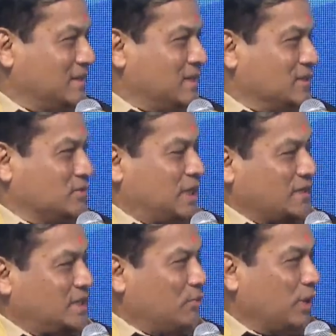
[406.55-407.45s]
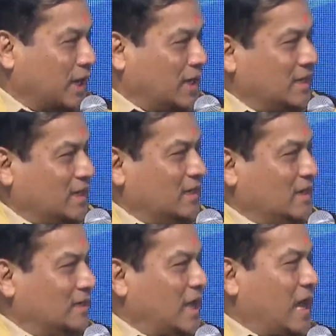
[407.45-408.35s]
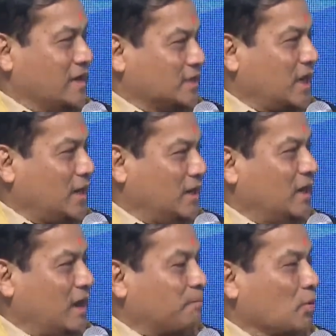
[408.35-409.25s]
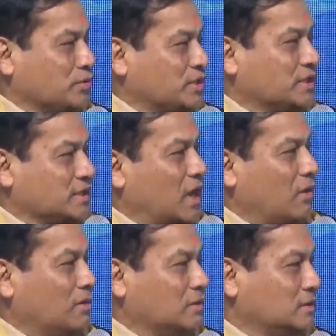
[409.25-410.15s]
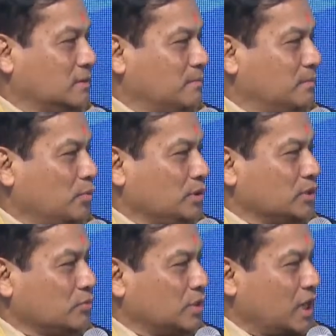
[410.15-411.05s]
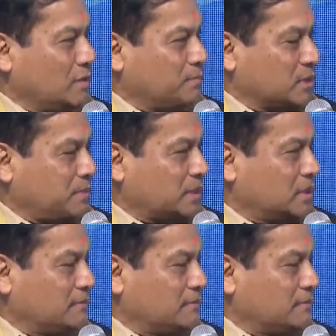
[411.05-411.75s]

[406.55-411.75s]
So that's the way the entire approach is now put into the right perspective.